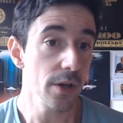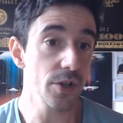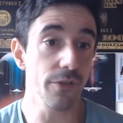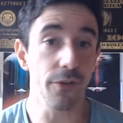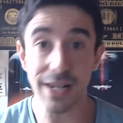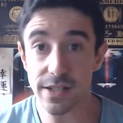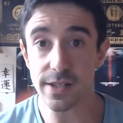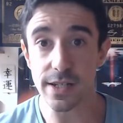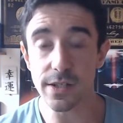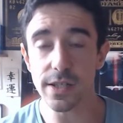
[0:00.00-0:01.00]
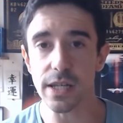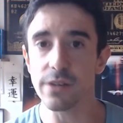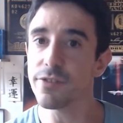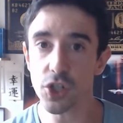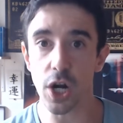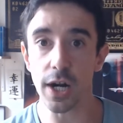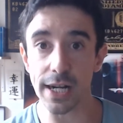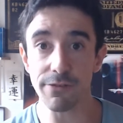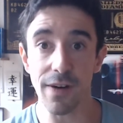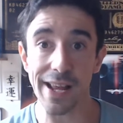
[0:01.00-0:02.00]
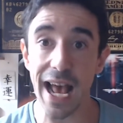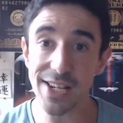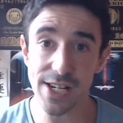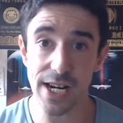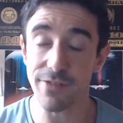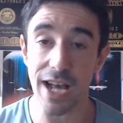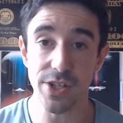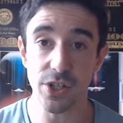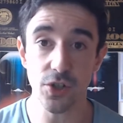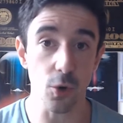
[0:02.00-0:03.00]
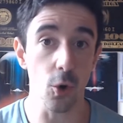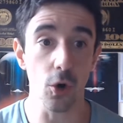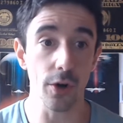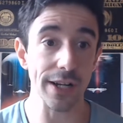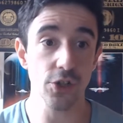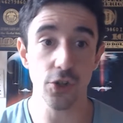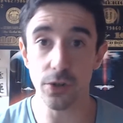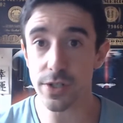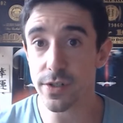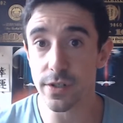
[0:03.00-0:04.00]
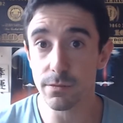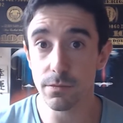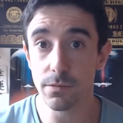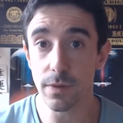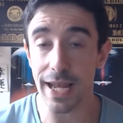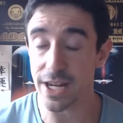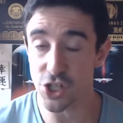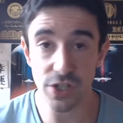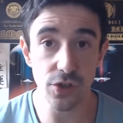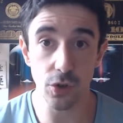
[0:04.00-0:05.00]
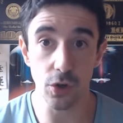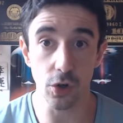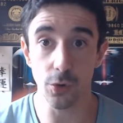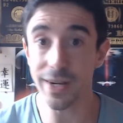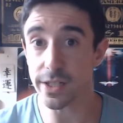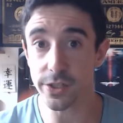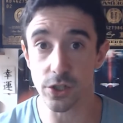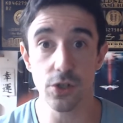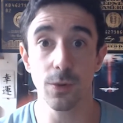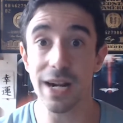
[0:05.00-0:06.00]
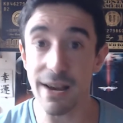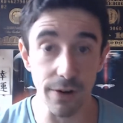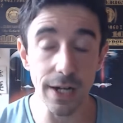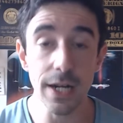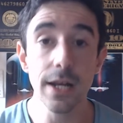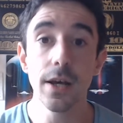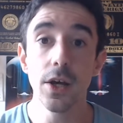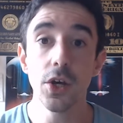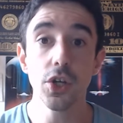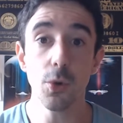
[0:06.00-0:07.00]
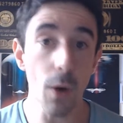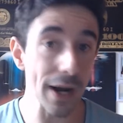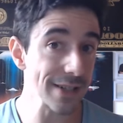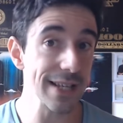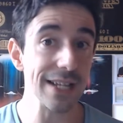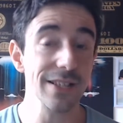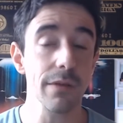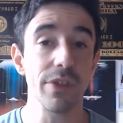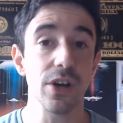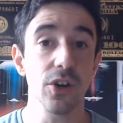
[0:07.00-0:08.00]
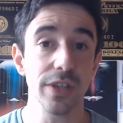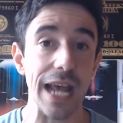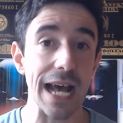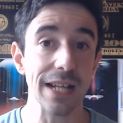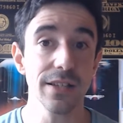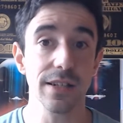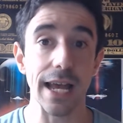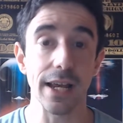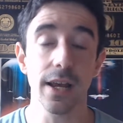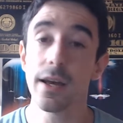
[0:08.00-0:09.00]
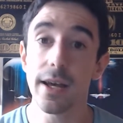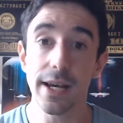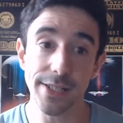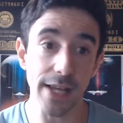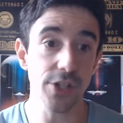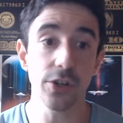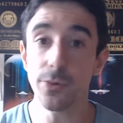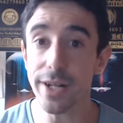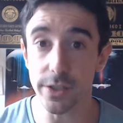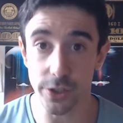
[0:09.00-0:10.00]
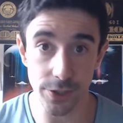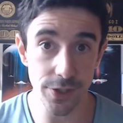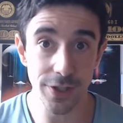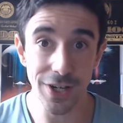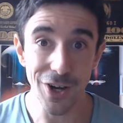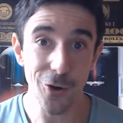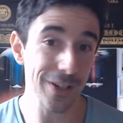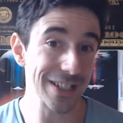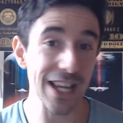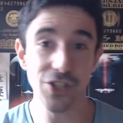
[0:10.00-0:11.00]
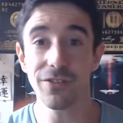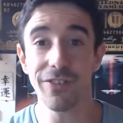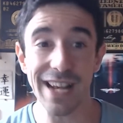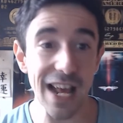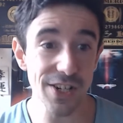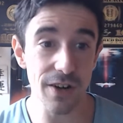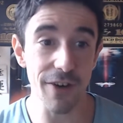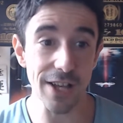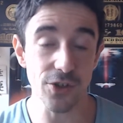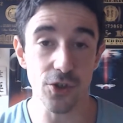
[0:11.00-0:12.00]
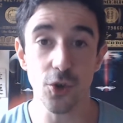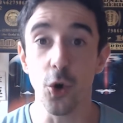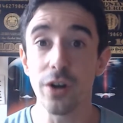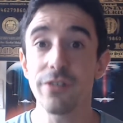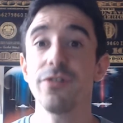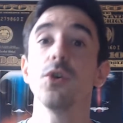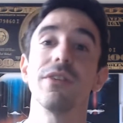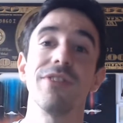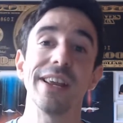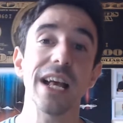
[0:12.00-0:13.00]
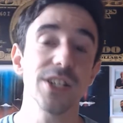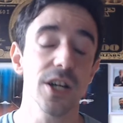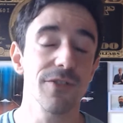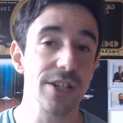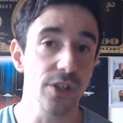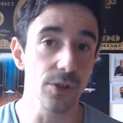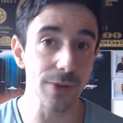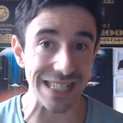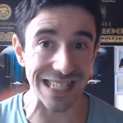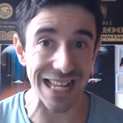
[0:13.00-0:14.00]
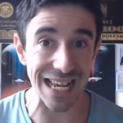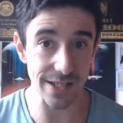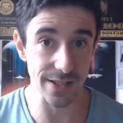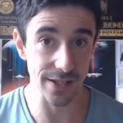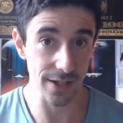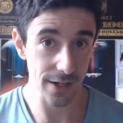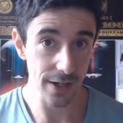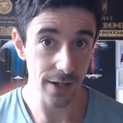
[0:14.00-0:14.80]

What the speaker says: So for instance, if you're targeting financial advisors or insurance agents or realtors or whatever, you want to say something on the ads like attention realtors or attention financial advisors, or if you're a financial advisor, read this.